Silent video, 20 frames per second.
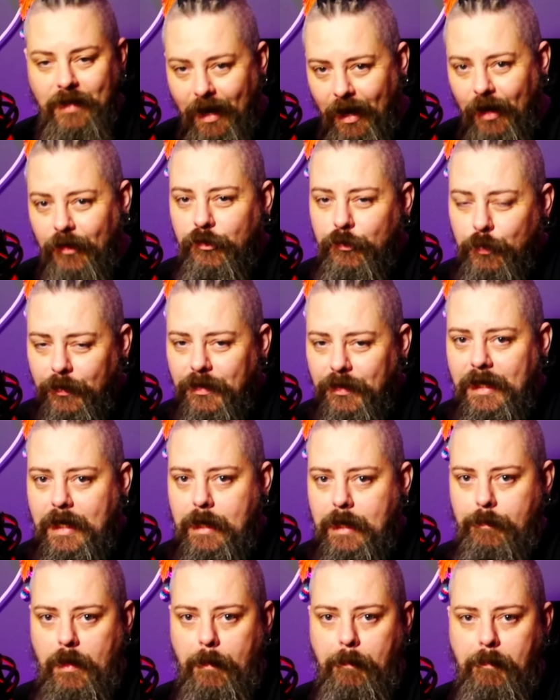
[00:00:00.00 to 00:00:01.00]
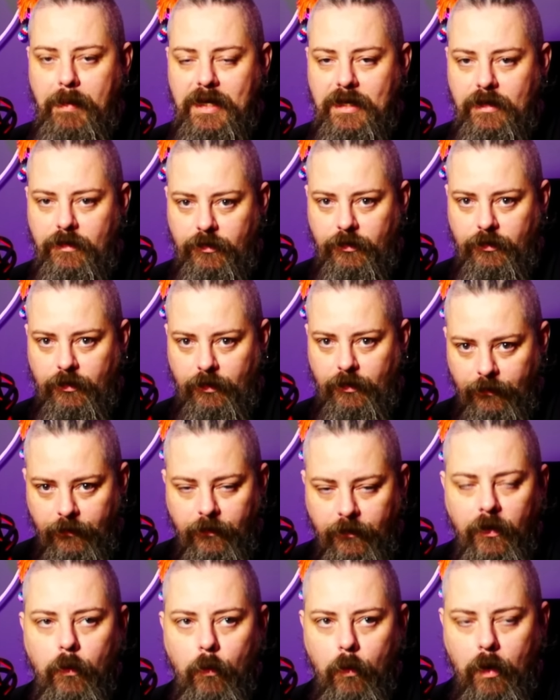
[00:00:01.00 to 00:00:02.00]
I just wanted to keep the peace
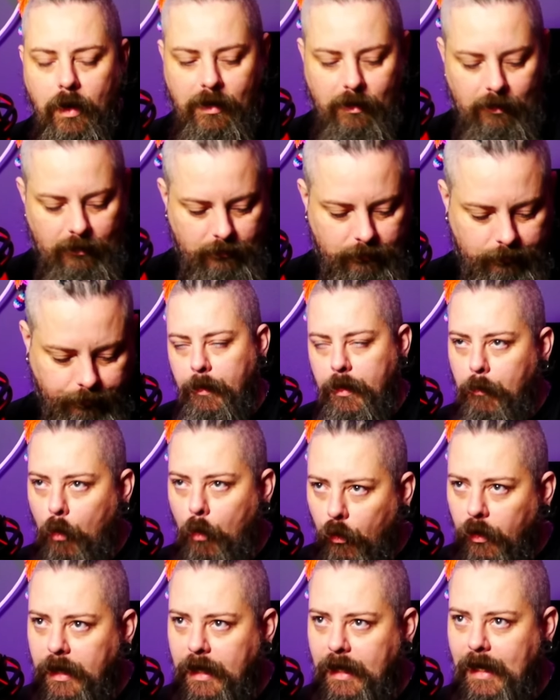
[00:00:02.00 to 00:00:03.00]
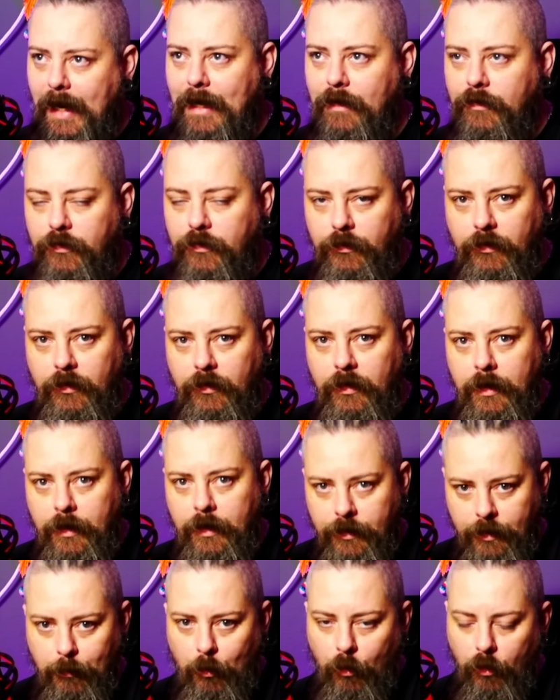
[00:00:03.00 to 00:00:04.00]
for a while. The more I get asked,
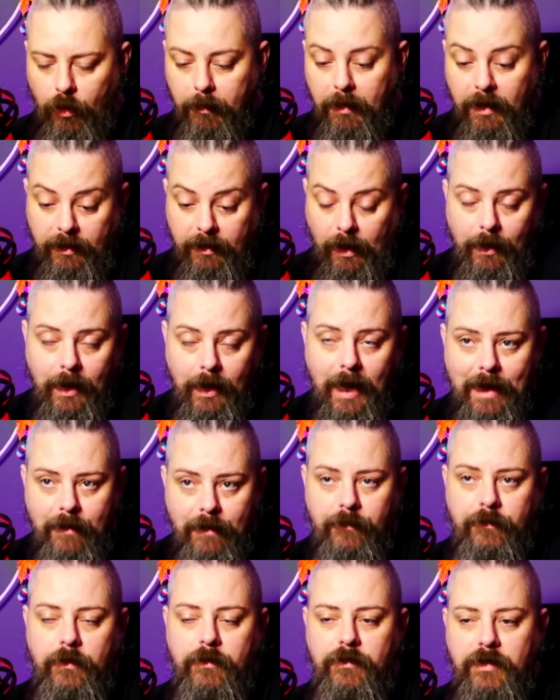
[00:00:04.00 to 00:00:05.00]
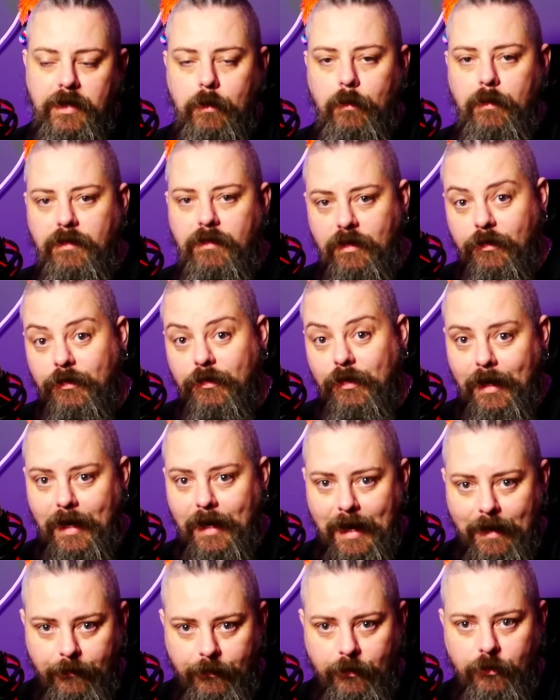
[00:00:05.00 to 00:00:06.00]
the more I'm like, I have to deal with this. I
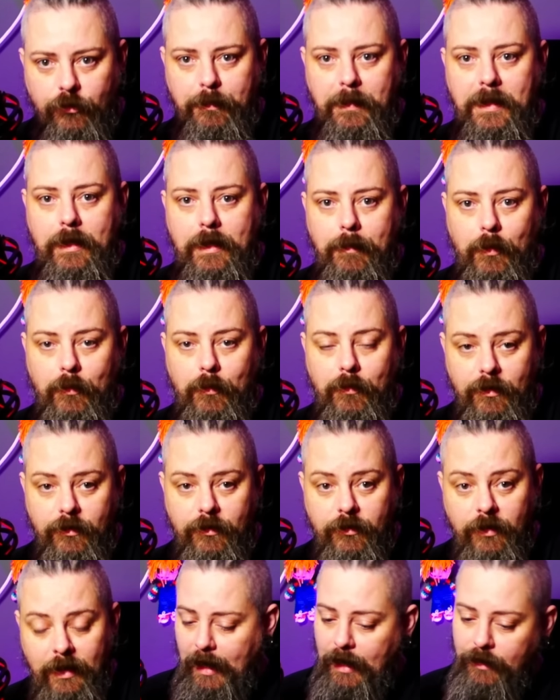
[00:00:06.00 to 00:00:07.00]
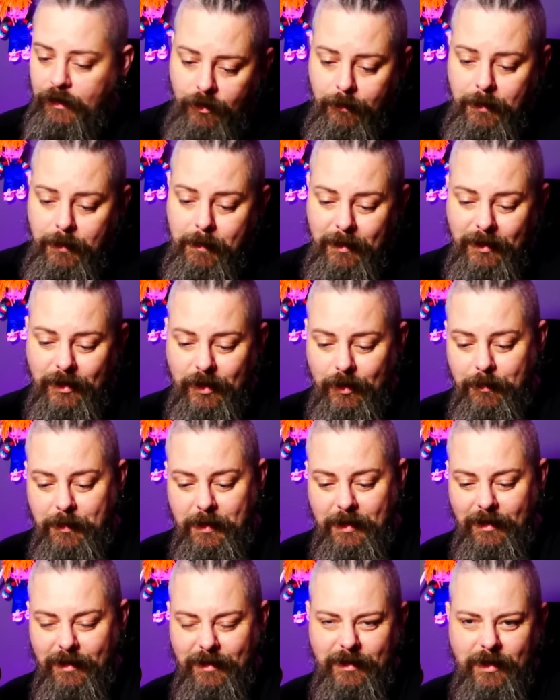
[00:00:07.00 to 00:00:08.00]
have to speak about this. And some people are going to be
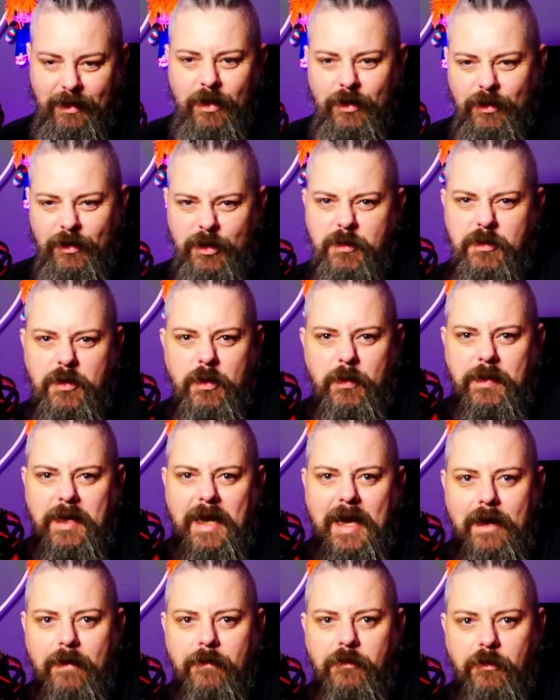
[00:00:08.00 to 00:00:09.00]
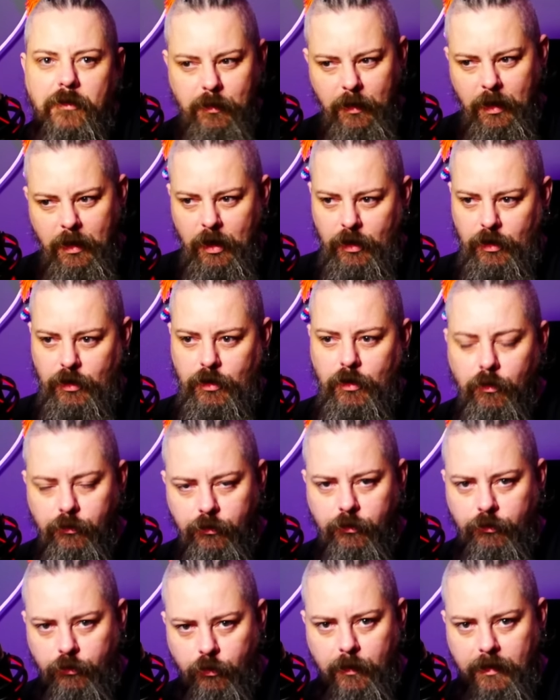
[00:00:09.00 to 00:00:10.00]
like, you don't have to. You're
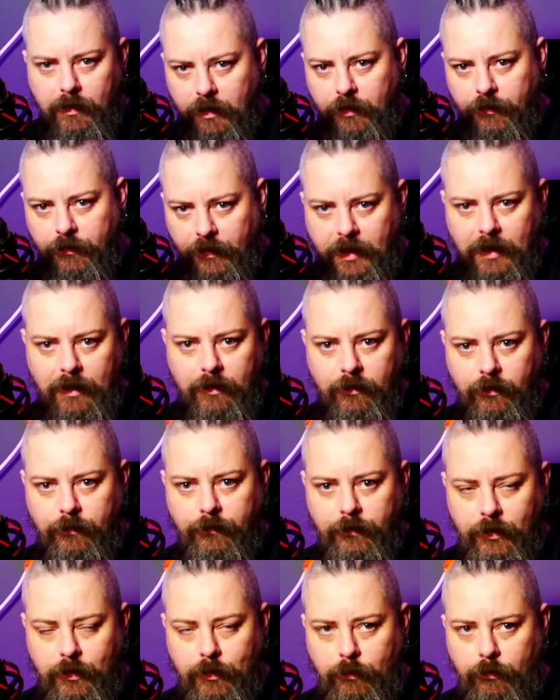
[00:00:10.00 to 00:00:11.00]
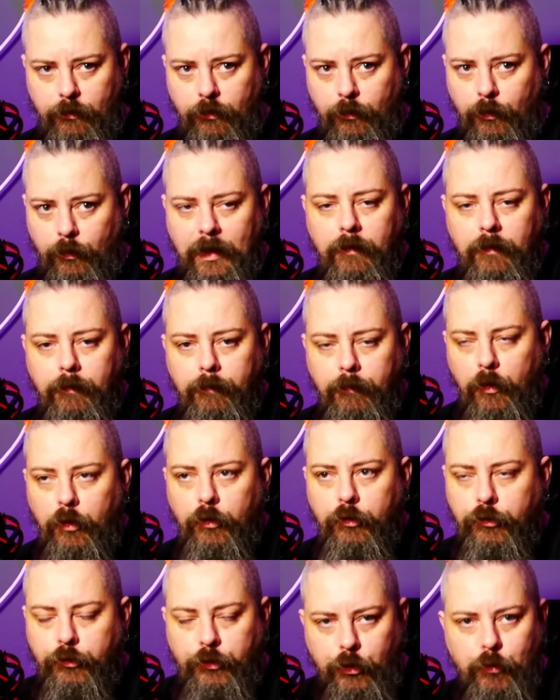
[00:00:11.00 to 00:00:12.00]
just doing this for clicks and views. Well,
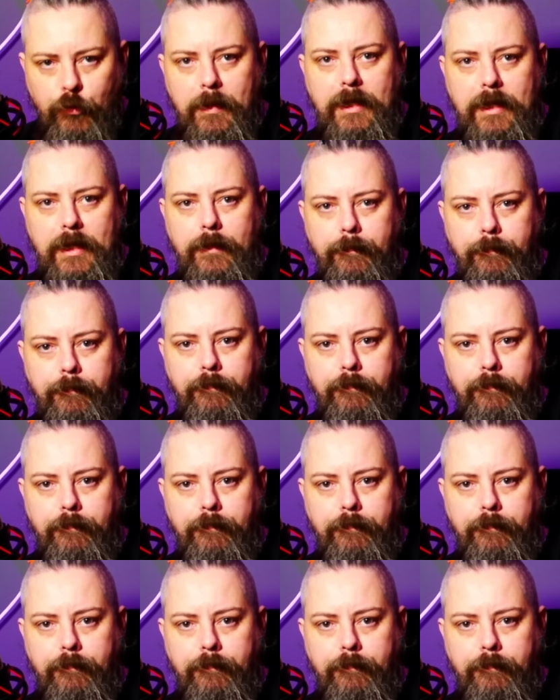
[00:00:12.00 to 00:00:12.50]
sue me.